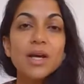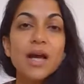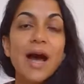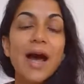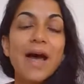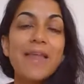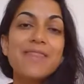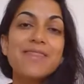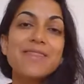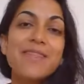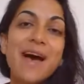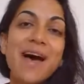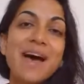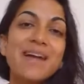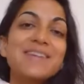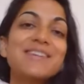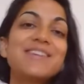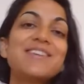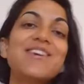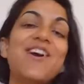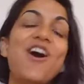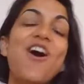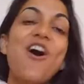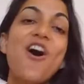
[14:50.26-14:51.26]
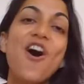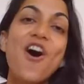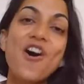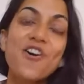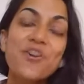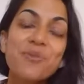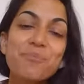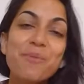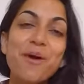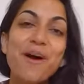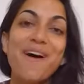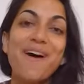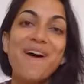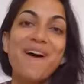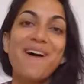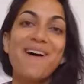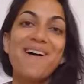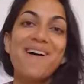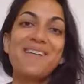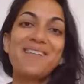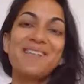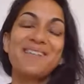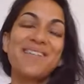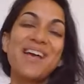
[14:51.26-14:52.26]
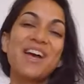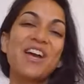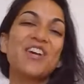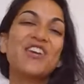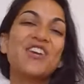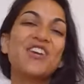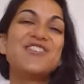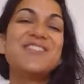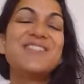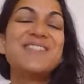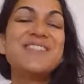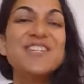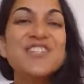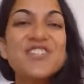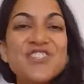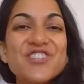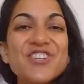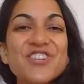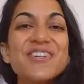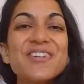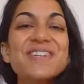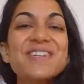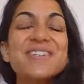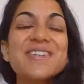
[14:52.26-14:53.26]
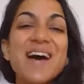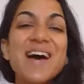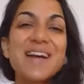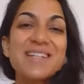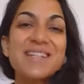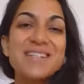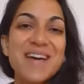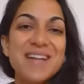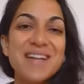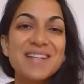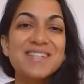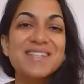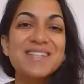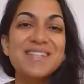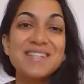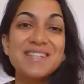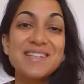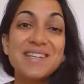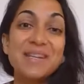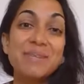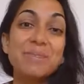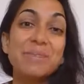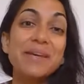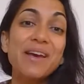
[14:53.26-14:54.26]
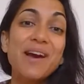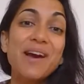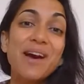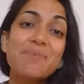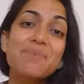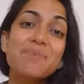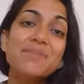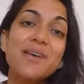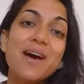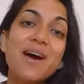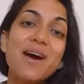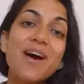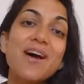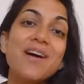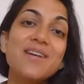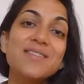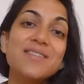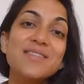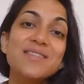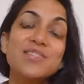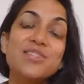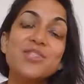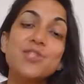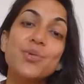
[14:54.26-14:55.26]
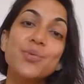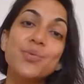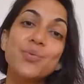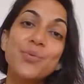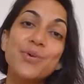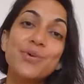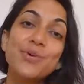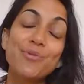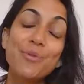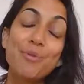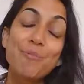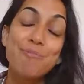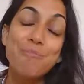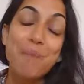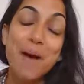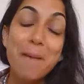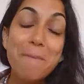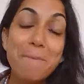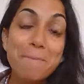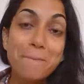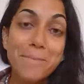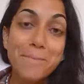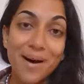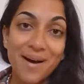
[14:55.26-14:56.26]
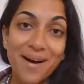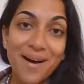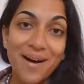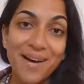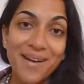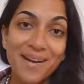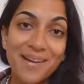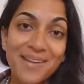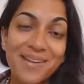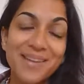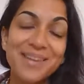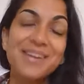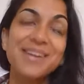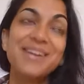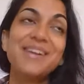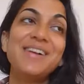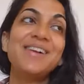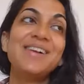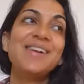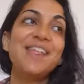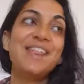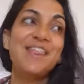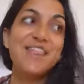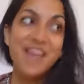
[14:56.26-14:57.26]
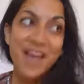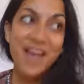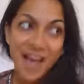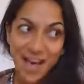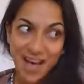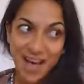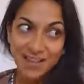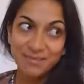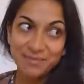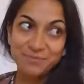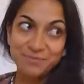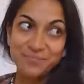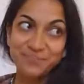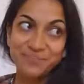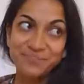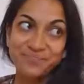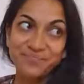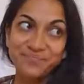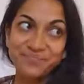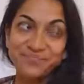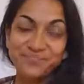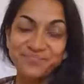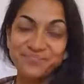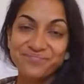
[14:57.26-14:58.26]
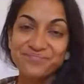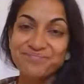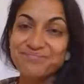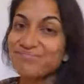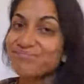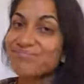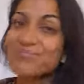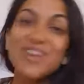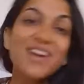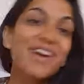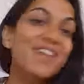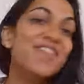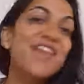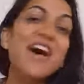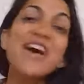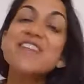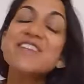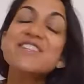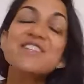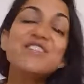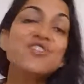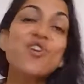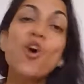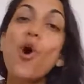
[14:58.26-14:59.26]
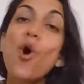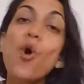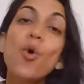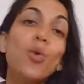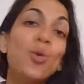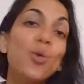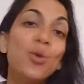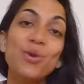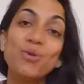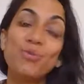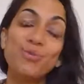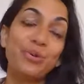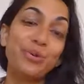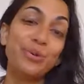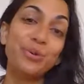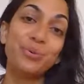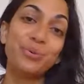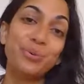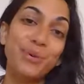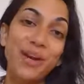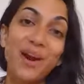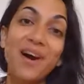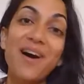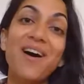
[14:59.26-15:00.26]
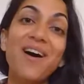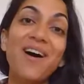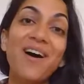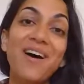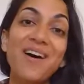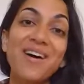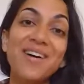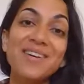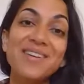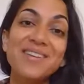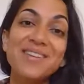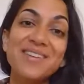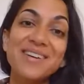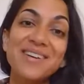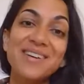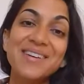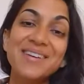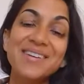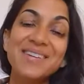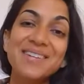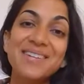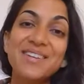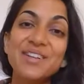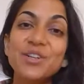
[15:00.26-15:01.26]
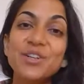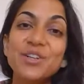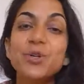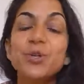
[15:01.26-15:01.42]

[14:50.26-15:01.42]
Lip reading: And that karma, that conditioned identity, becomes us until we remember that that is not all of who we are, that